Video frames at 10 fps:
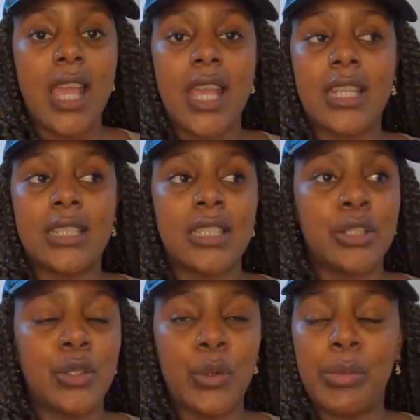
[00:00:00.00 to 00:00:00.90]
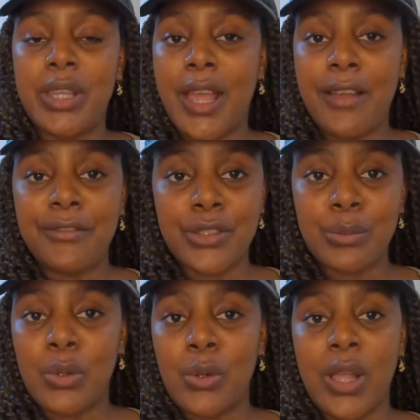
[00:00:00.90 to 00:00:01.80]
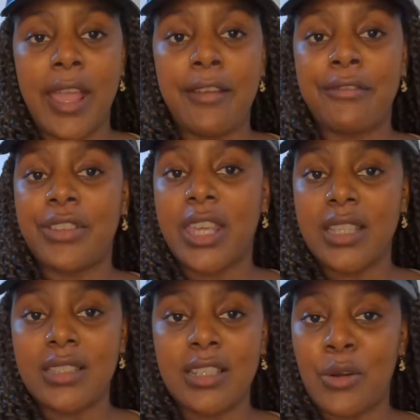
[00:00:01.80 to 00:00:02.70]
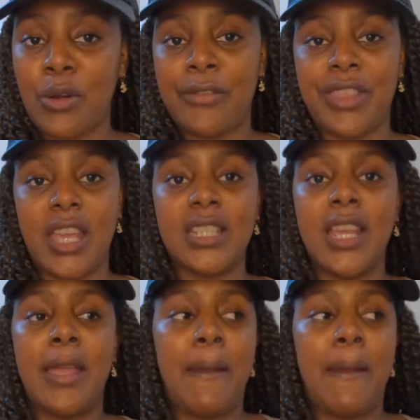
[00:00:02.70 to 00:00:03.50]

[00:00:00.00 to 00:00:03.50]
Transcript: and, you know, be comfortable, have guests and all of that.